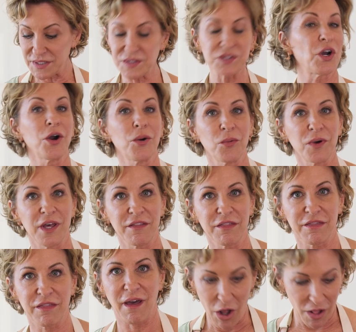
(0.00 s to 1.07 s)
start with
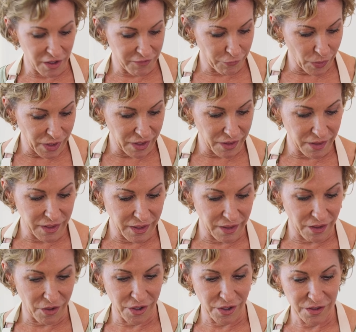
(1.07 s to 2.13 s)
olive oil in
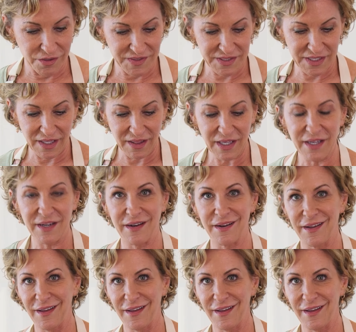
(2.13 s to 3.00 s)
our skillet,